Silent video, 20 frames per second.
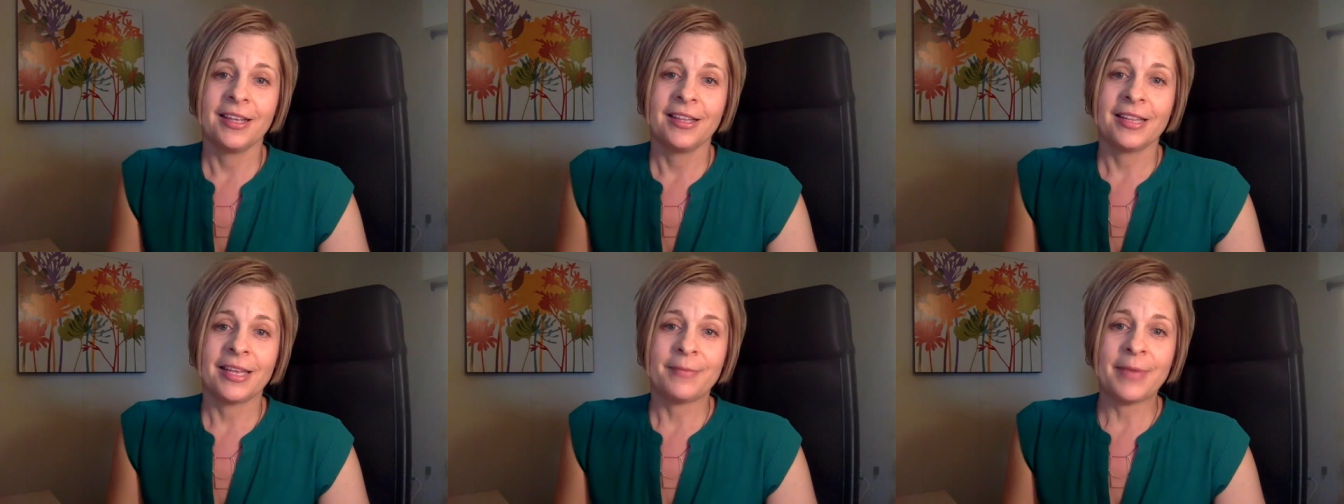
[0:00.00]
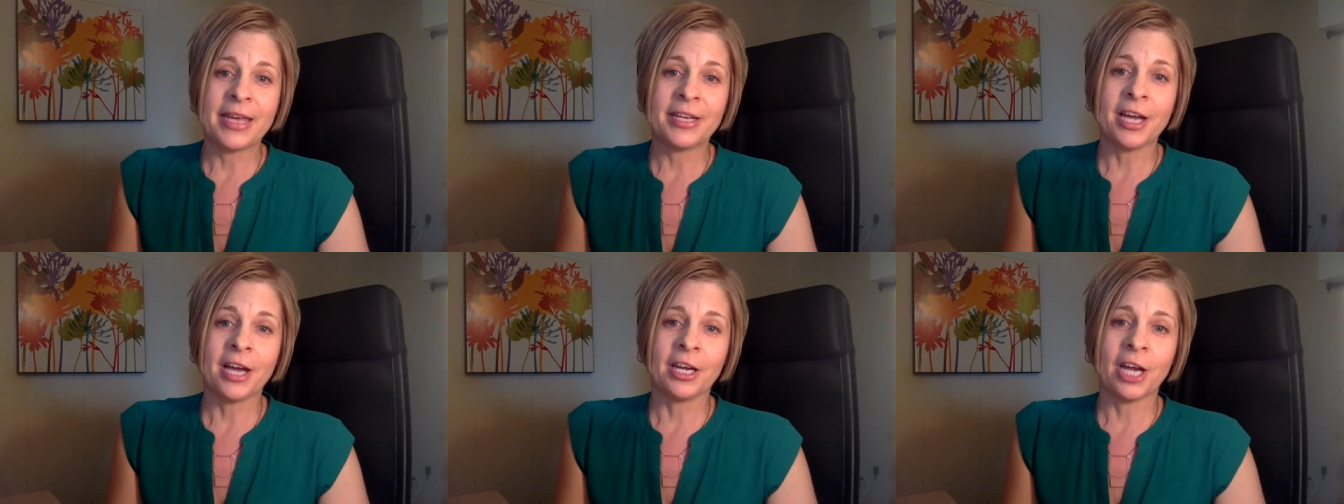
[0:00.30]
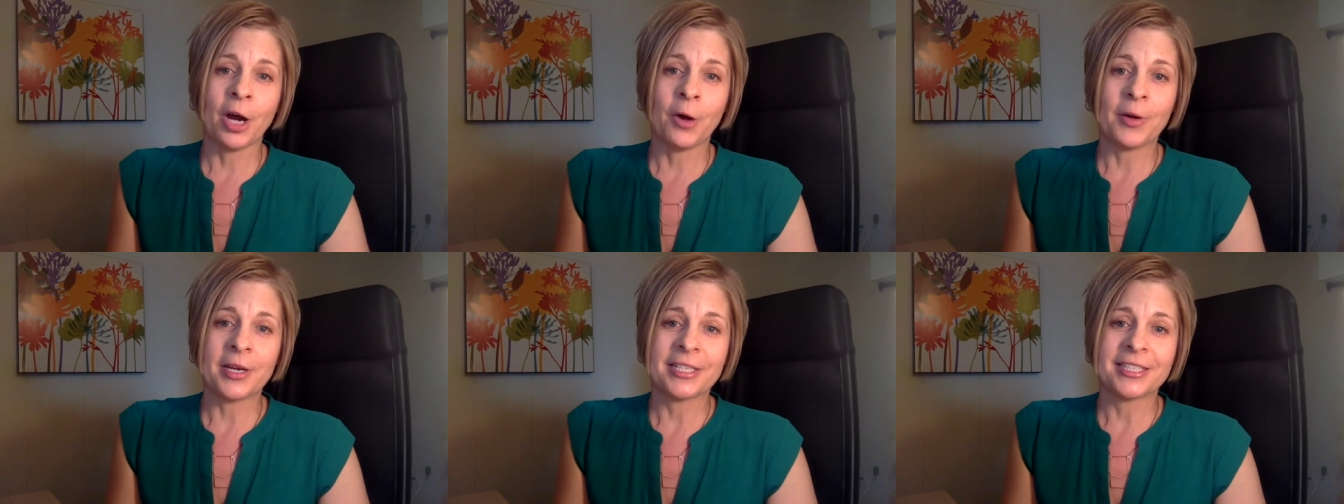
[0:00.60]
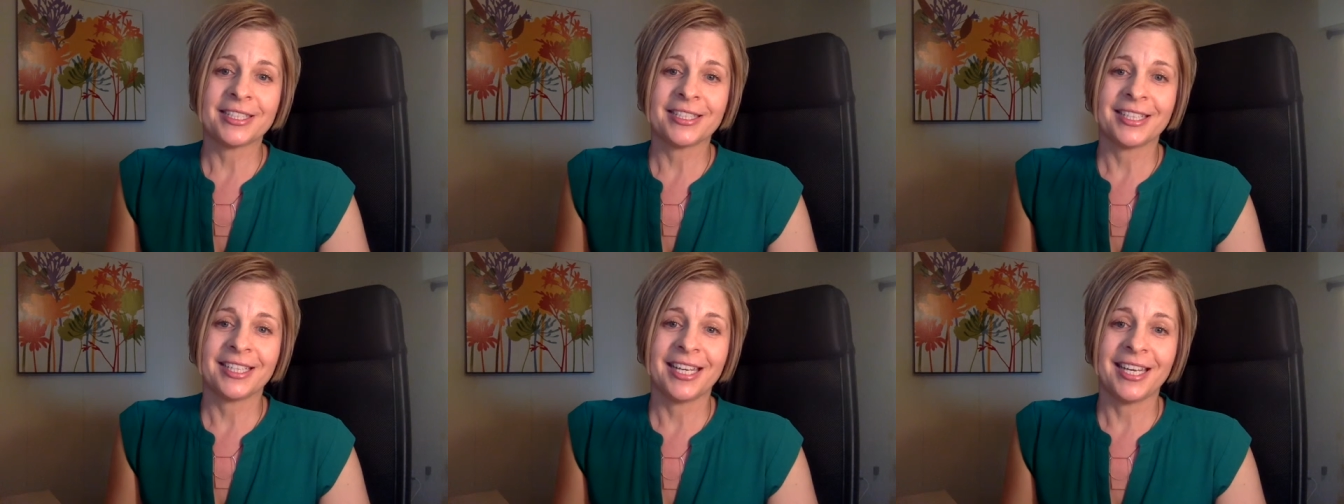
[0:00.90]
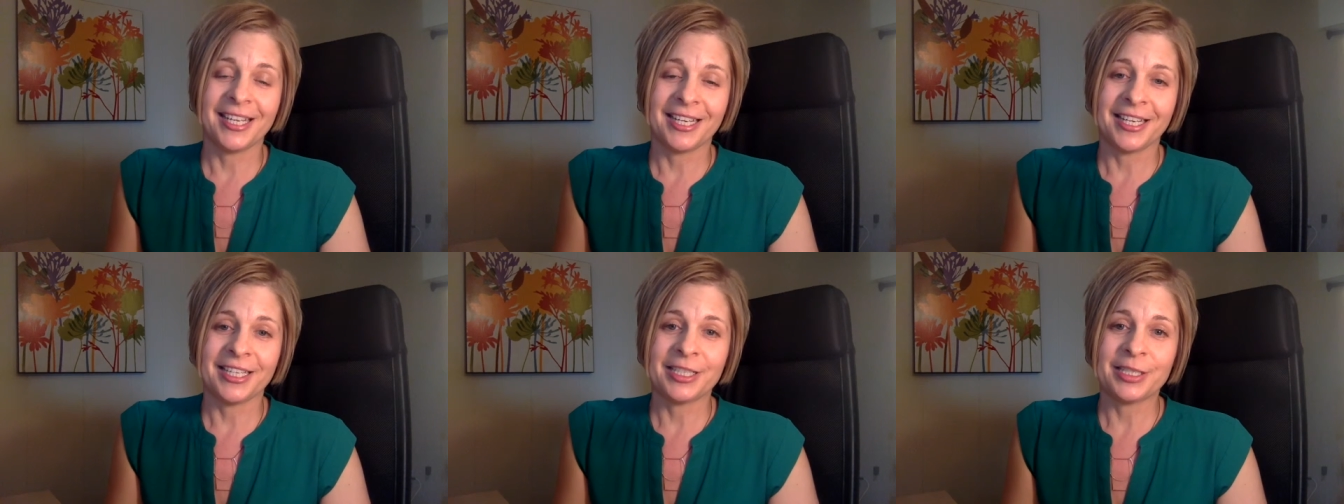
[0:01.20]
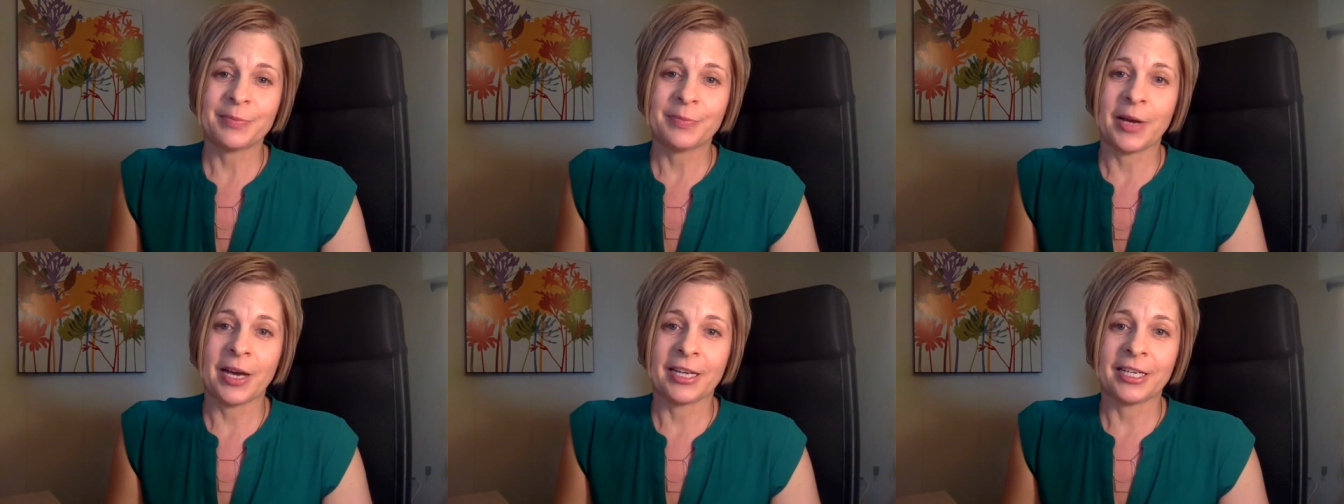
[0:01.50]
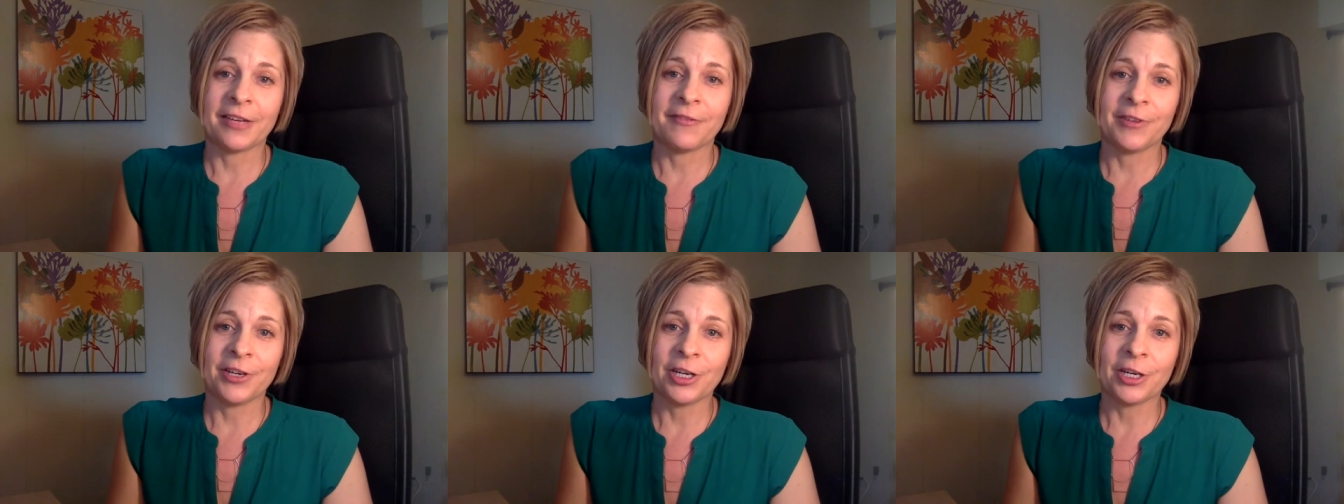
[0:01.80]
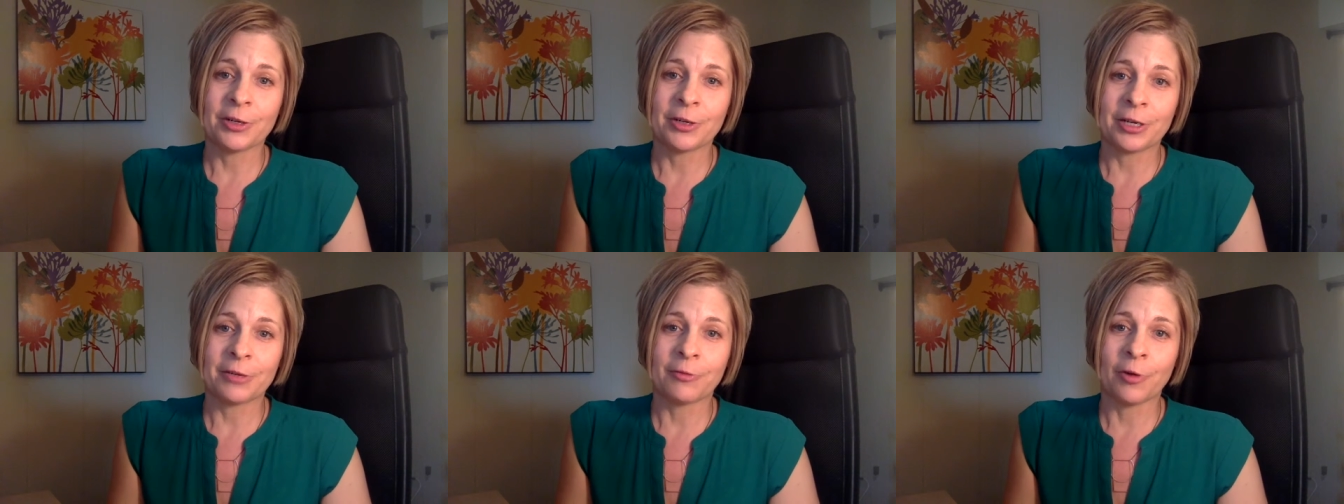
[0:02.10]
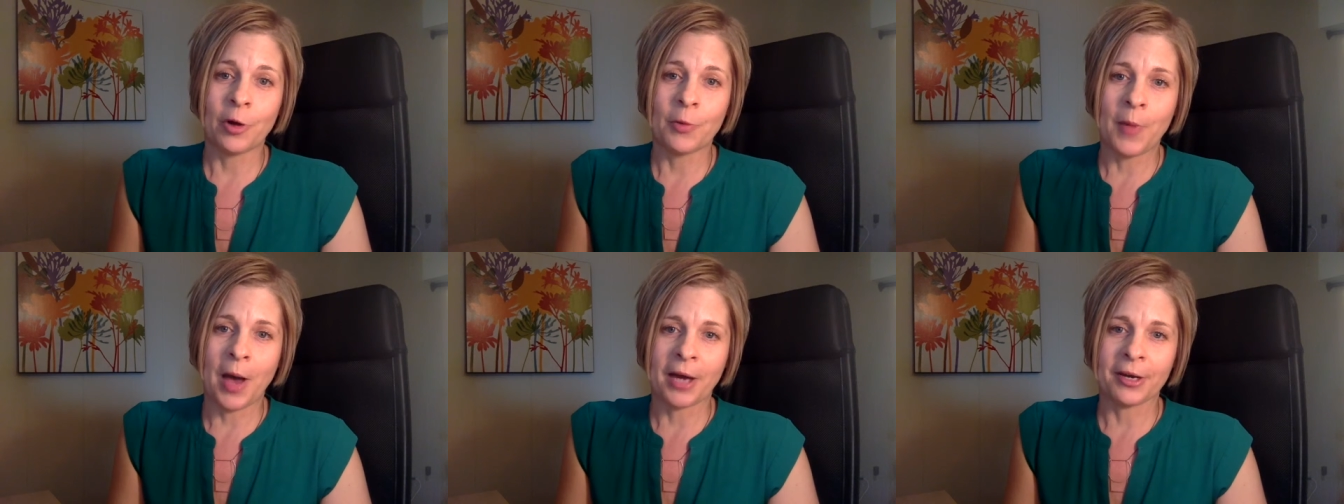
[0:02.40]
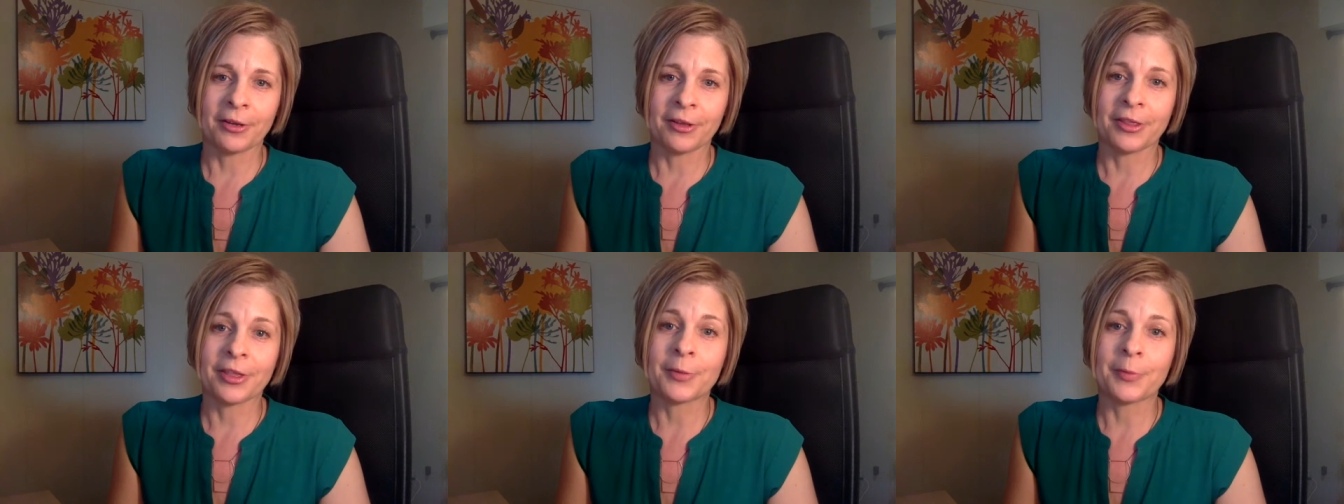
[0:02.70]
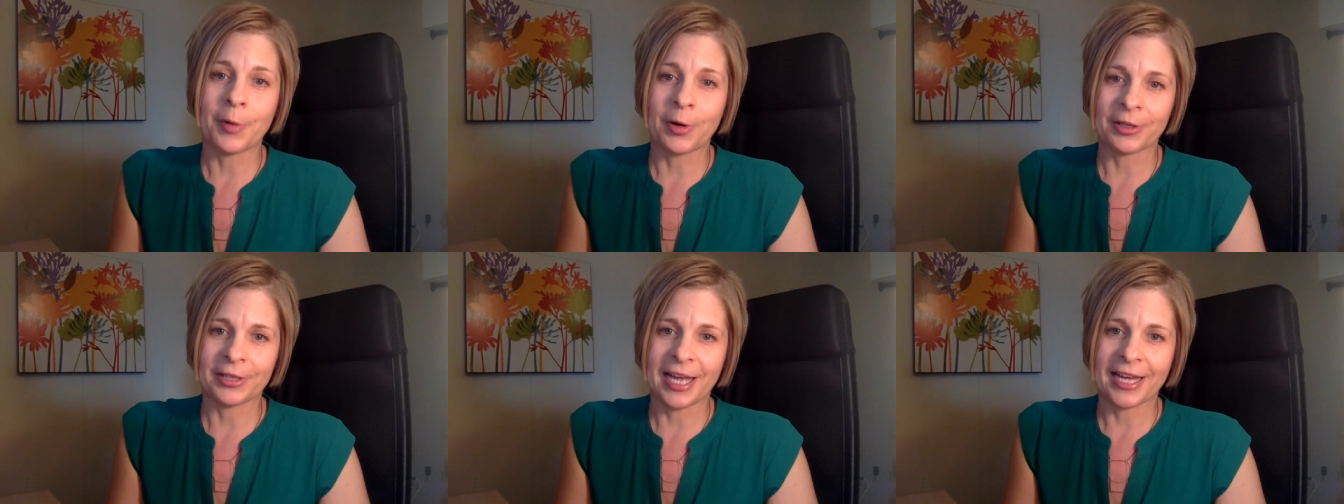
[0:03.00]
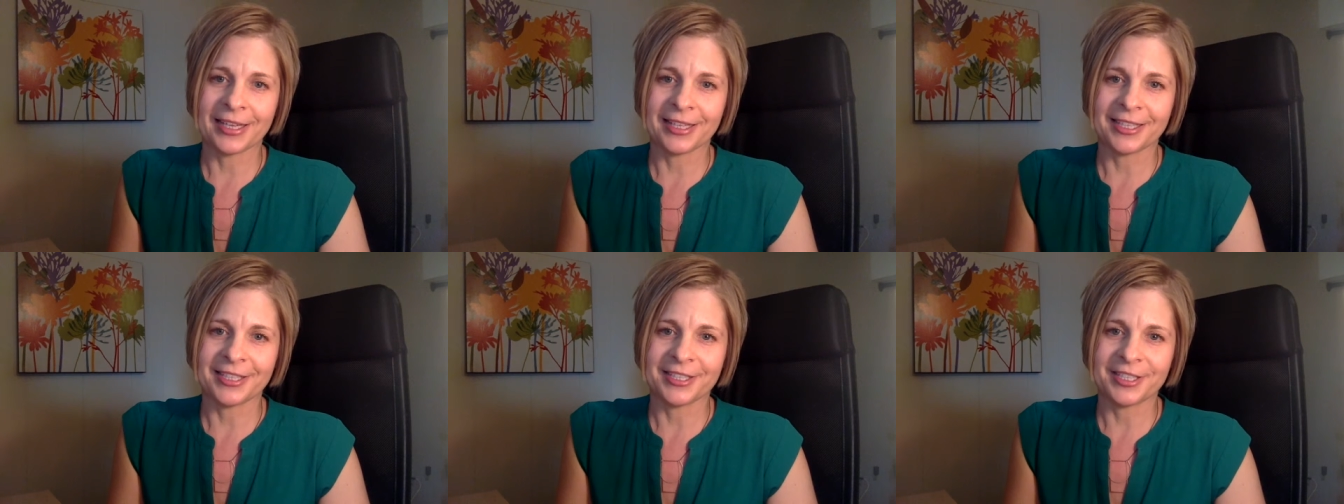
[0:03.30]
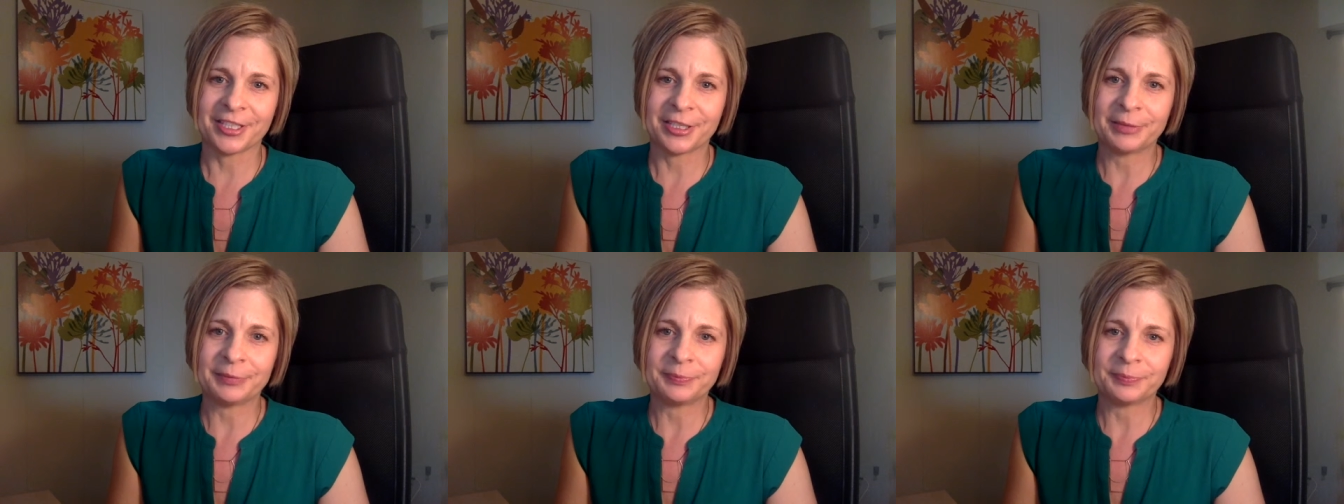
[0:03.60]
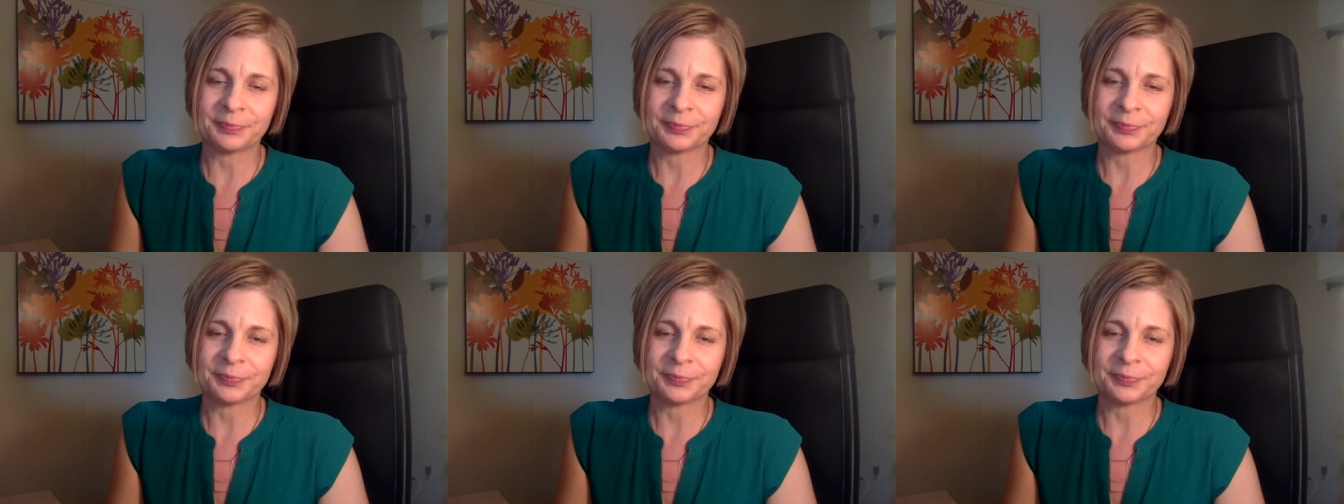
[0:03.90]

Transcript: They may not always eat it, but if you're a good role model, they're more likely to.